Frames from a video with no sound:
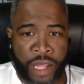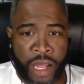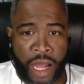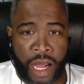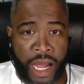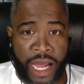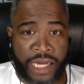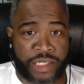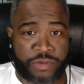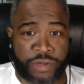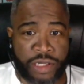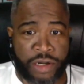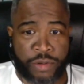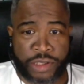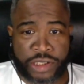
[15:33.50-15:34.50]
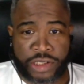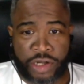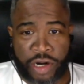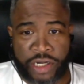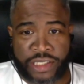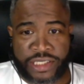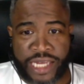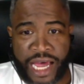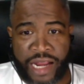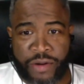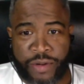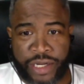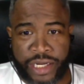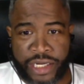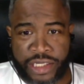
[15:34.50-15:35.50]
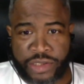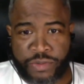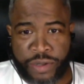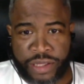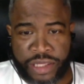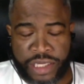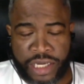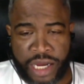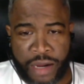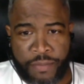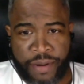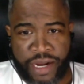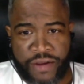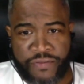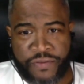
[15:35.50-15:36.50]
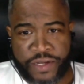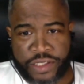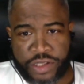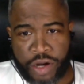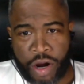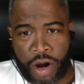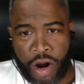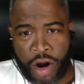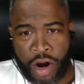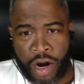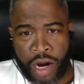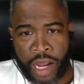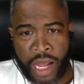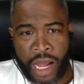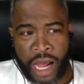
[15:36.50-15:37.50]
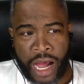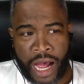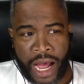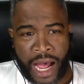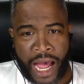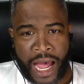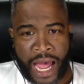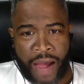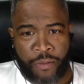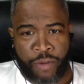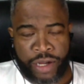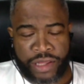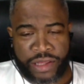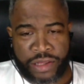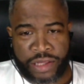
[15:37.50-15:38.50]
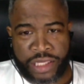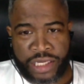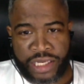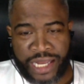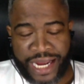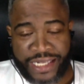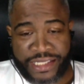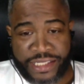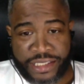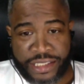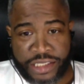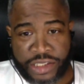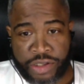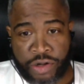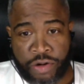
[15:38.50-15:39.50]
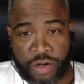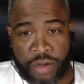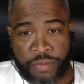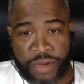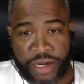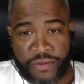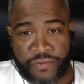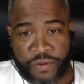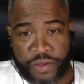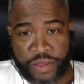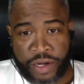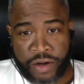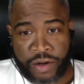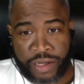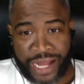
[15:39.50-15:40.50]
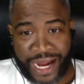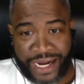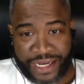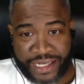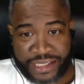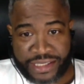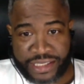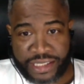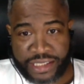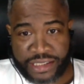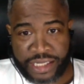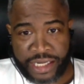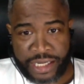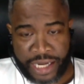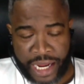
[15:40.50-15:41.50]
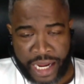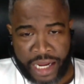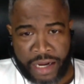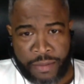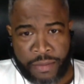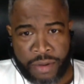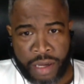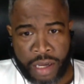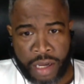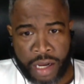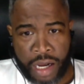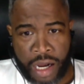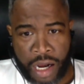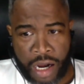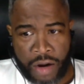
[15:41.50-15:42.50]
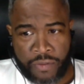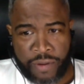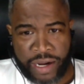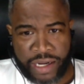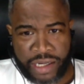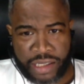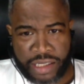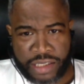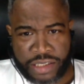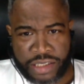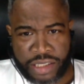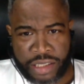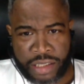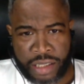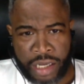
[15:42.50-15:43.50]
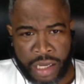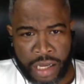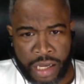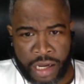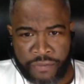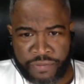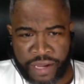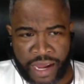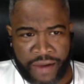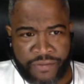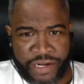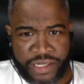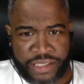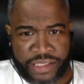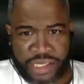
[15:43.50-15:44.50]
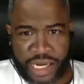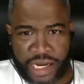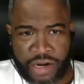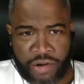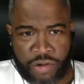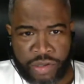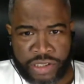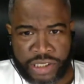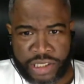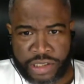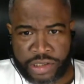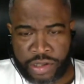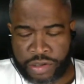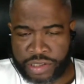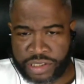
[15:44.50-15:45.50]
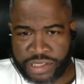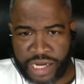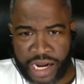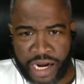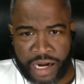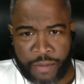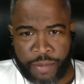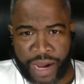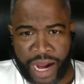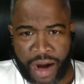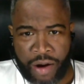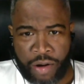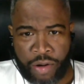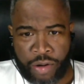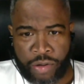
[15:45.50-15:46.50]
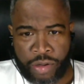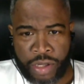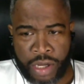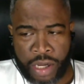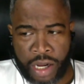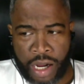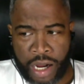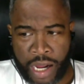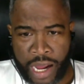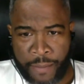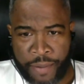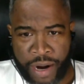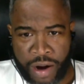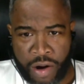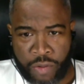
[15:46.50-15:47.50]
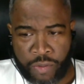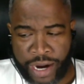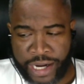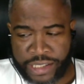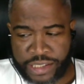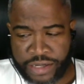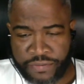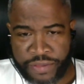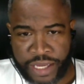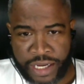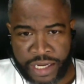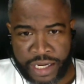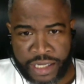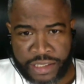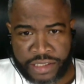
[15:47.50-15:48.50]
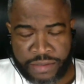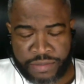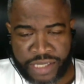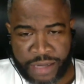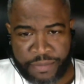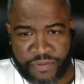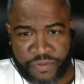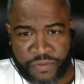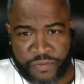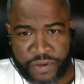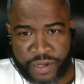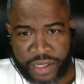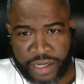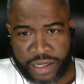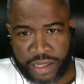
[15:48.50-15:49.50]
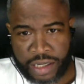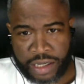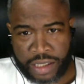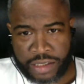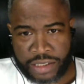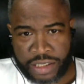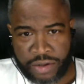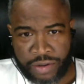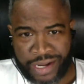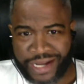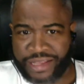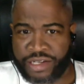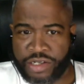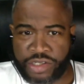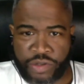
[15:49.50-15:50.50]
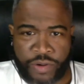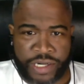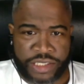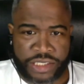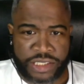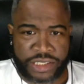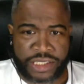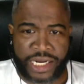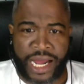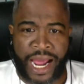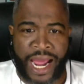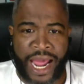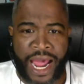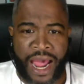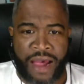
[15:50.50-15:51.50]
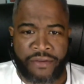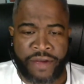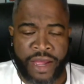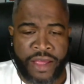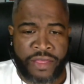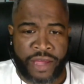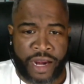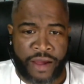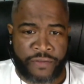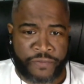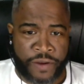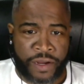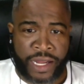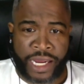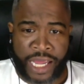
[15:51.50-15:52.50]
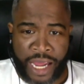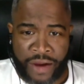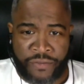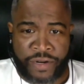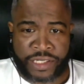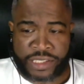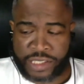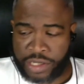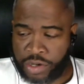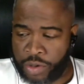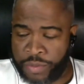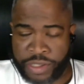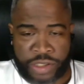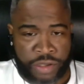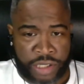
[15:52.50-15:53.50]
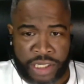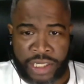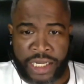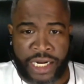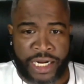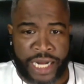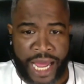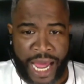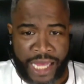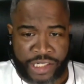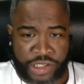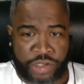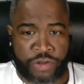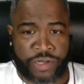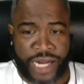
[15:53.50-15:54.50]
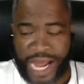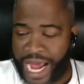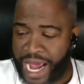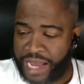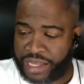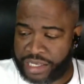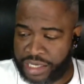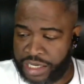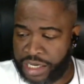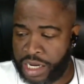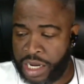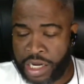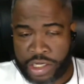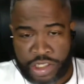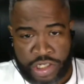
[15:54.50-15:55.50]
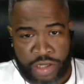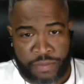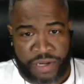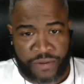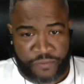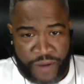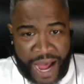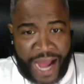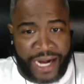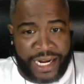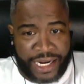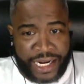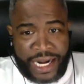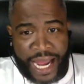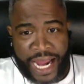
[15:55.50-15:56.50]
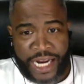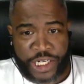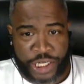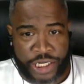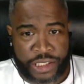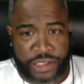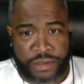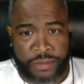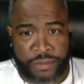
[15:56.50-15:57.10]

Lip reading: I just want to know what the starting salary is, what the benefits are, what the licenses are going to be for their likenesses and name recognition, if they have any say on T-shirt design, apparel rights, if they get some type of affiliate deal. Like, there's questions that I have that I feel like every single matriculated student athlete should be finding an agent